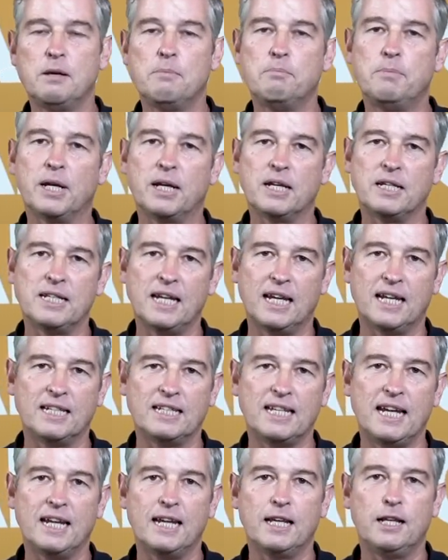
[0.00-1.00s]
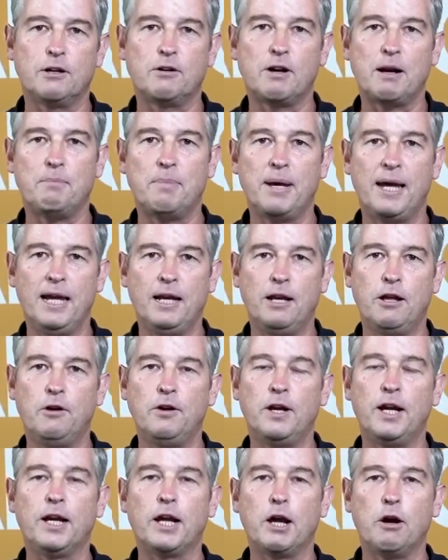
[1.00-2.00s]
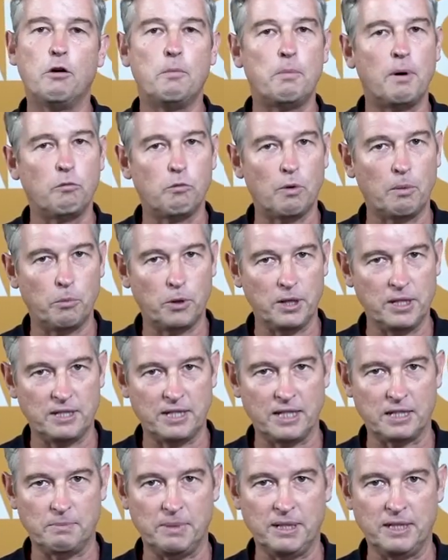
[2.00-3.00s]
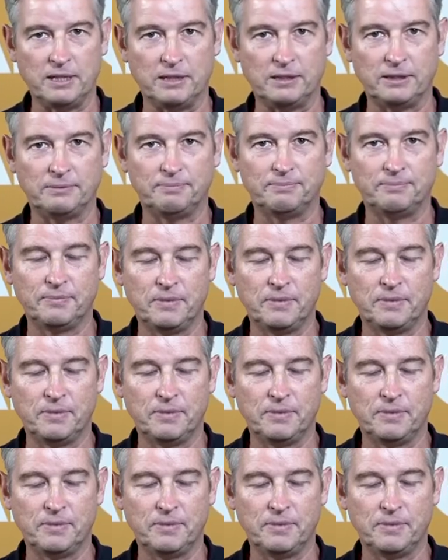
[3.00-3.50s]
but can take a 10 kilogram payload and go above 1.6 meters.